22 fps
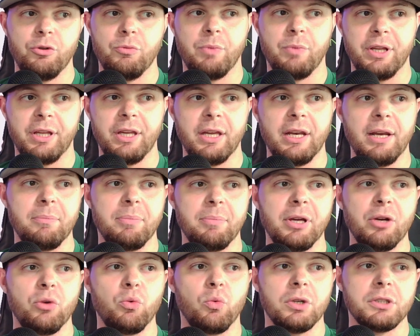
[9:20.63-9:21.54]
But again, at
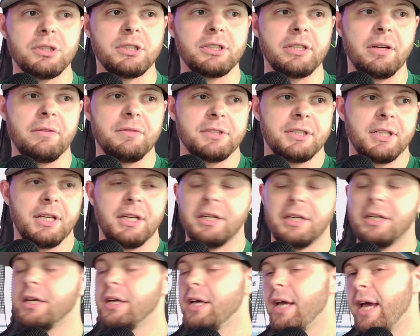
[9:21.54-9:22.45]
pick 117,
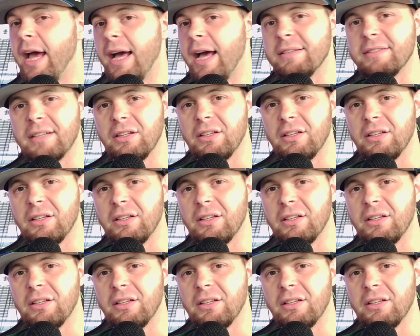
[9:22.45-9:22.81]
as I